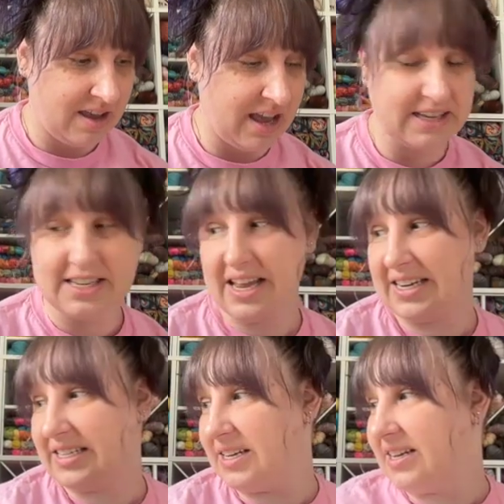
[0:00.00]

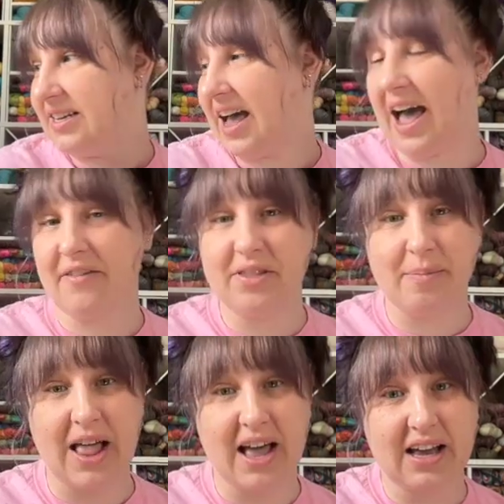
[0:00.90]
excited to have the
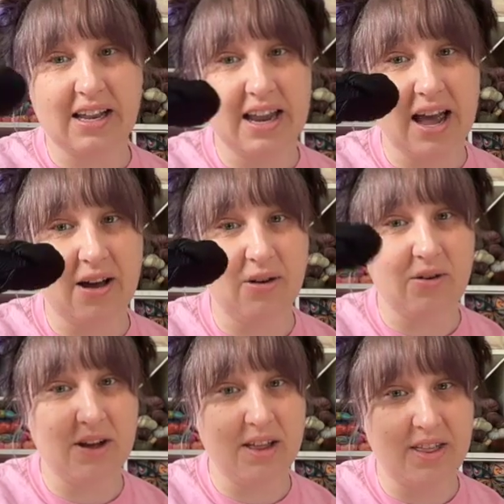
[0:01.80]
black now
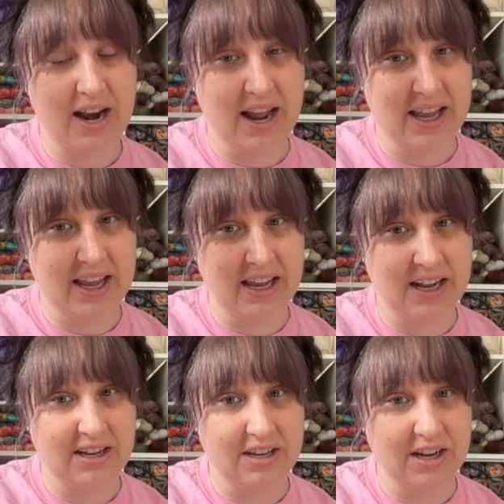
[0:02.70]
that I
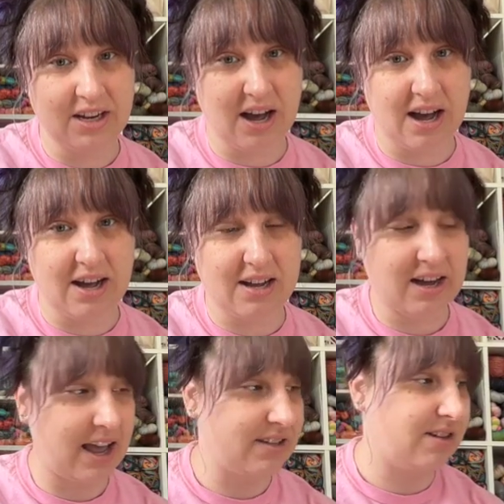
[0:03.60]
can
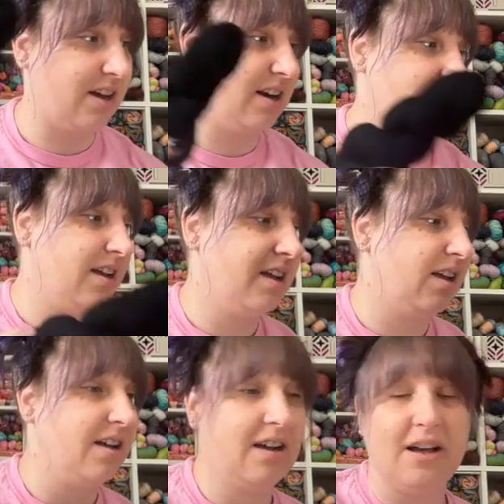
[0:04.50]
cast on
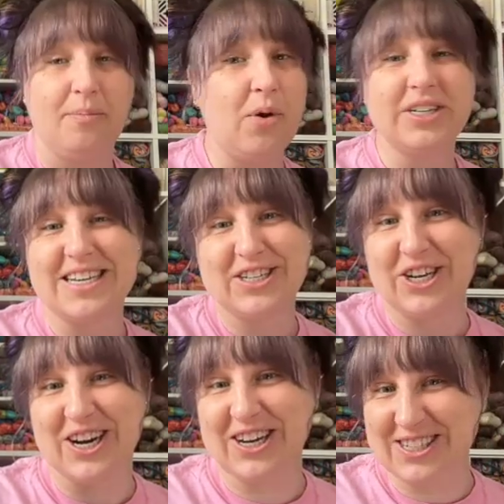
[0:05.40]
more
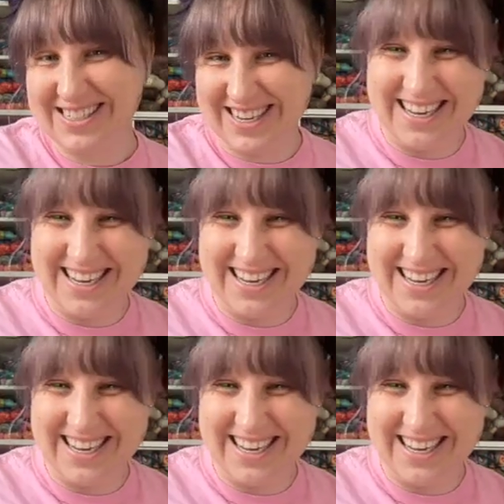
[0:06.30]
t-shirts.